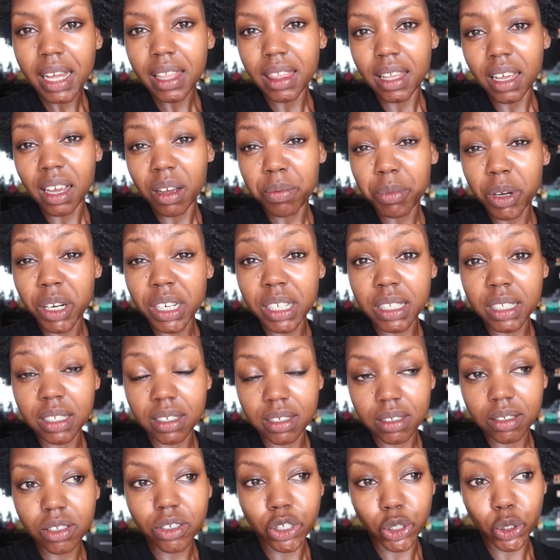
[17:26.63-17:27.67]
I think I'm gonna
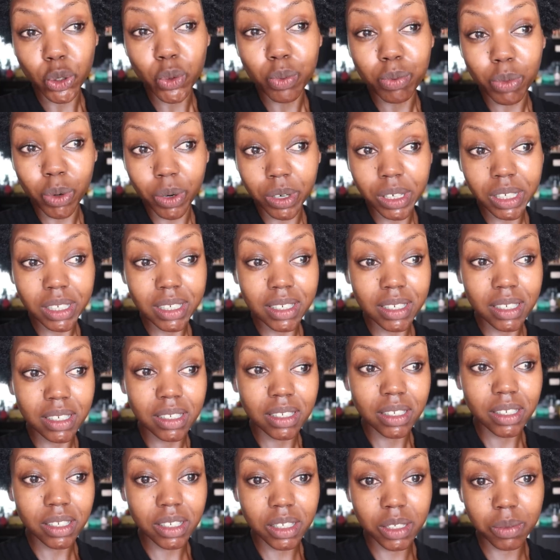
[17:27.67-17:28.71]
do more
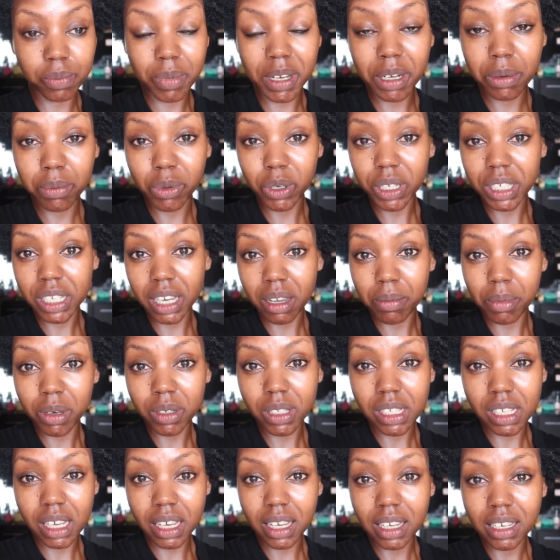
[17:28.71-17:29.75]
to just spend more time
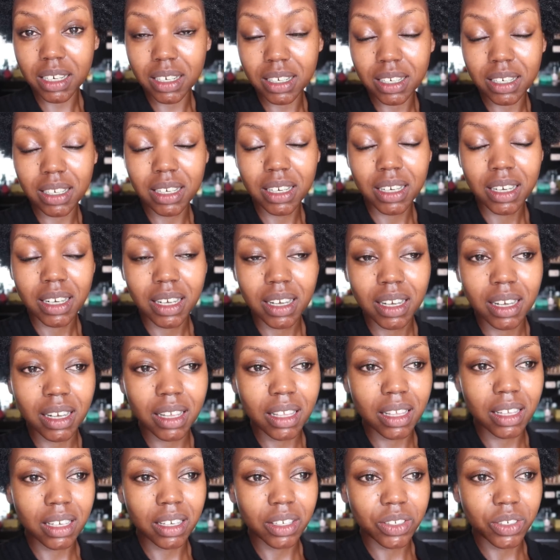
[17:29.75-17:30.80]
outside. I
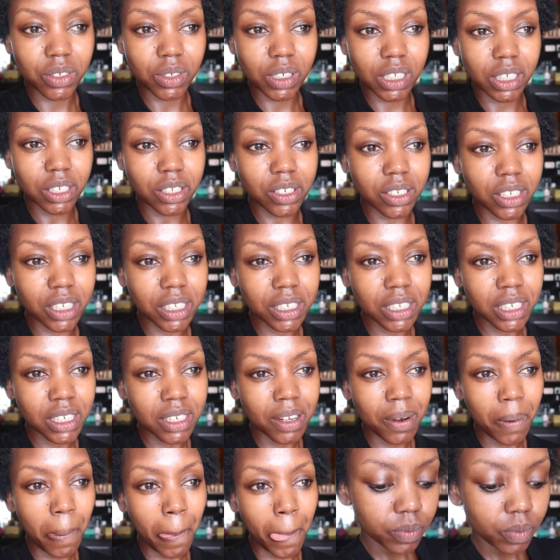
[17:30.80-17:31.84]
think it's really good.
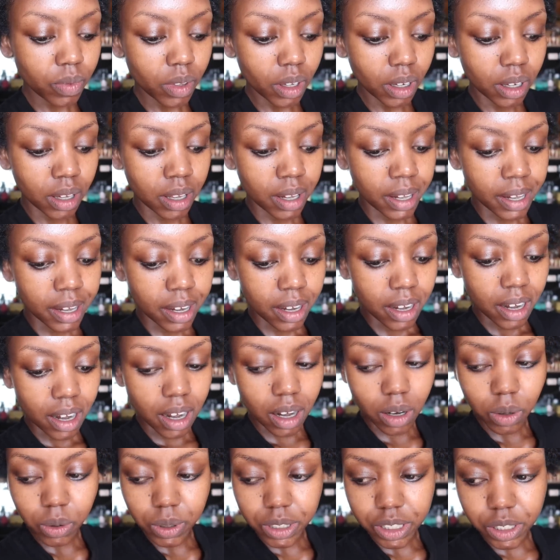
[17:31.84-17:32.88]

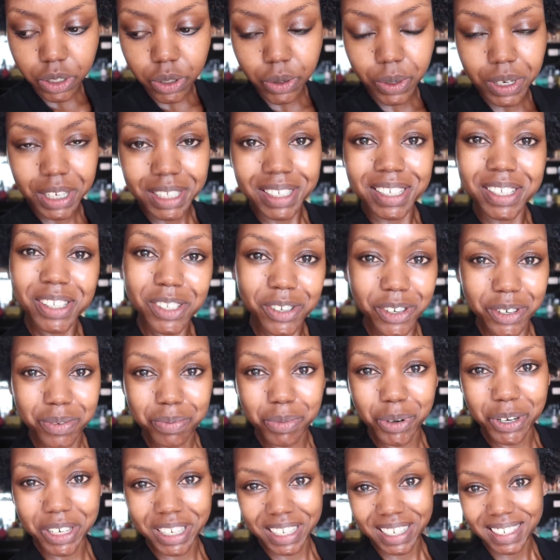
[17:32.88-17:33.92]
I was doing this good
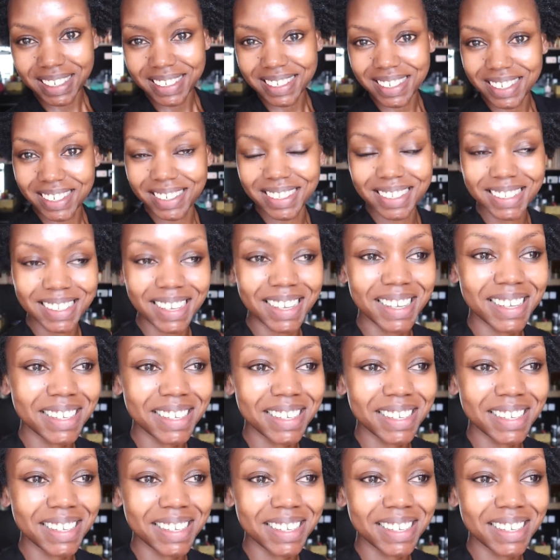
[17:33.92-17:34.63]
morning to